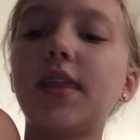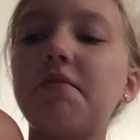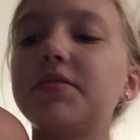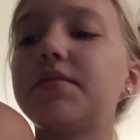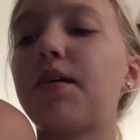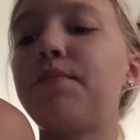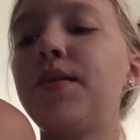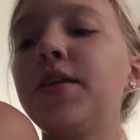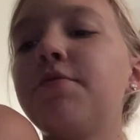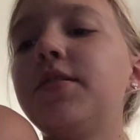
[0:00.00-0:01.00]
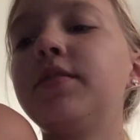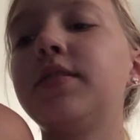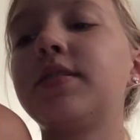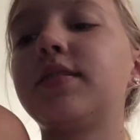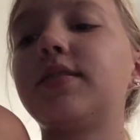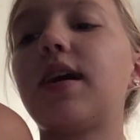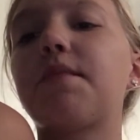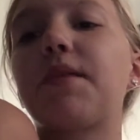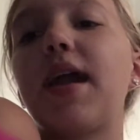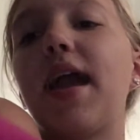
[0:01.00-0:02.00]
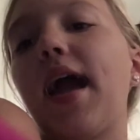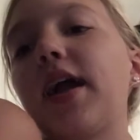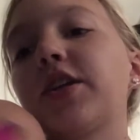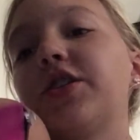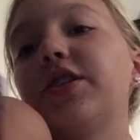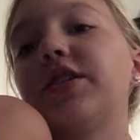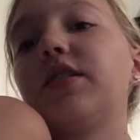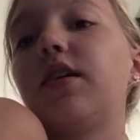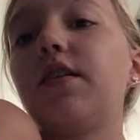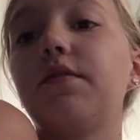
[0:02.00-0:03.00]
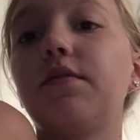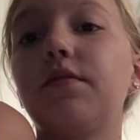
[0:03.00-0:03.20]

That was in my pink one. This is like my extra stuff.